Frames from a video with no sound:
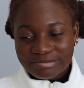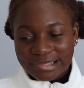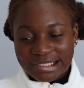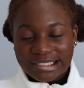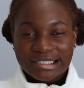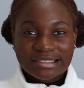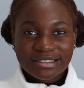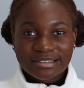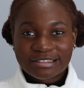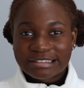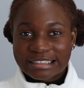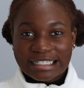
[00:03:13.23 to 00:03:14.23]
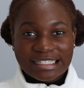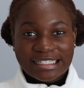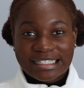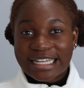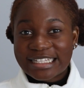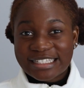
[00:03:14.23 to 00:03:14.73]
But you know,
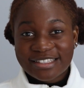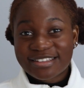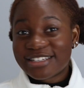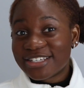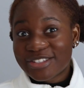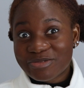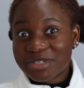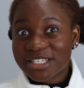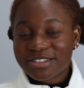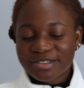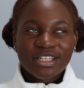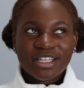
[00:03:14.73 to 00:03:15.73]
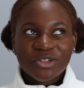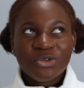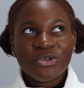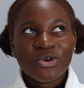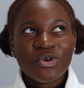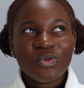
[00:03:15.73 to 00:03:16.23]
that's just me. And
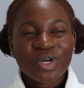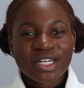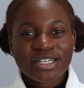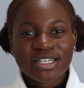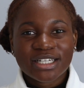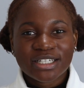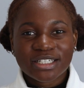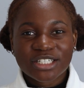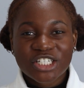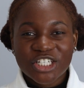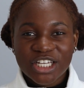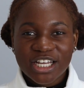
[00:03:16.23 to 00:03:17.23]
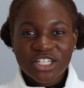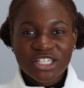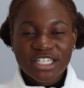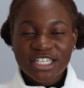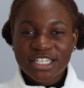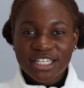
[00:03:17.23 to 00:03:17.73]
you know when Jia,
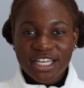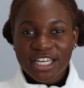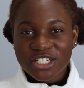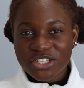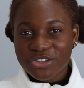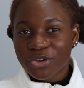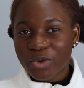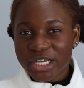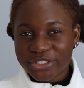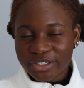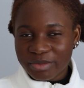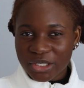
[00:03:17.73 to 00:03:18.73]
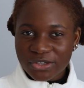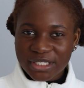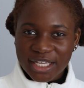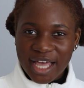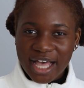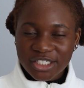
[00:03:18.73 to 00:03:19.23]
she answered the question, because
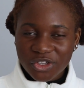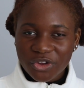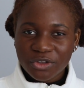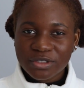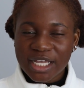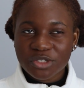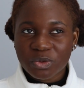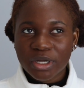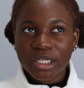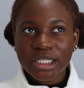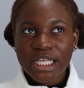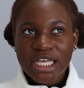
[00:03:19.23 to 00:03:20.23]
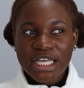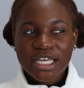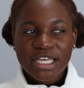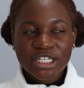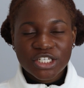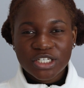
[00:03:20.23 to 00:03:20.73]
they asked her as well,
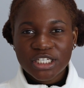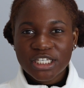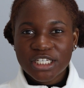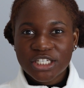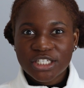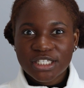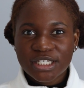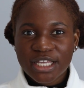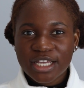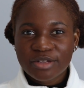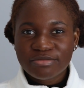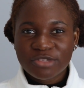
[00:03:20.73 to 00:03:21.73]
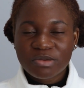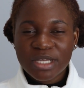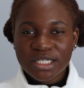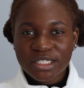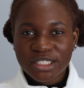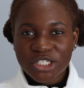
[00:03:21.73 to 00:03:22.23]
and she
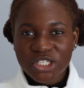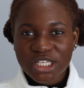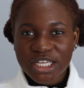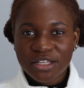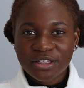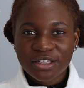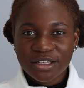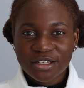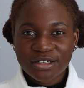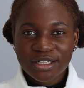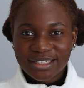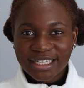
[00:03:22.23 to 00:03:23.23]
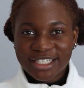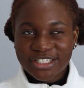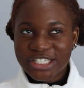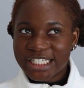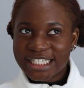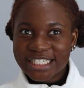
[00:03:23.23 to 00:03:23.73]
basically said that like
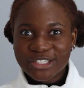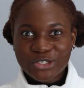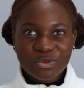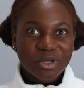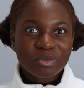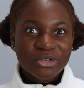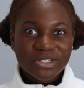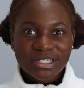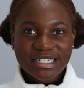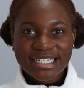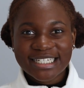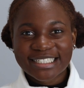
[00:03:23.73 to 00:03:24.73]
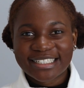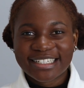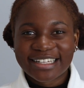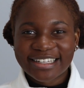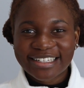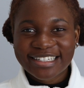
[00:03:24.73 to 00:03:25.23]
there's one person she
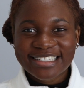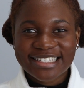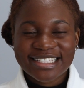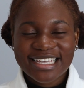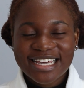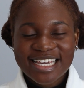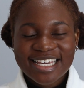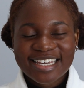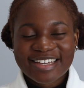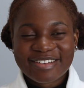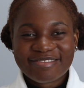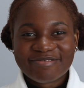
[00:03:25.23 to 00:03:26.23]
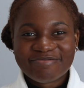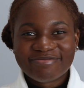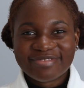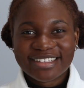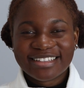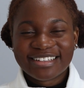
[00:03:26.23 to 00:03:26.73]
likes,
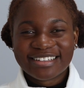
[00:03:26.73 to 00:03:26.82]
and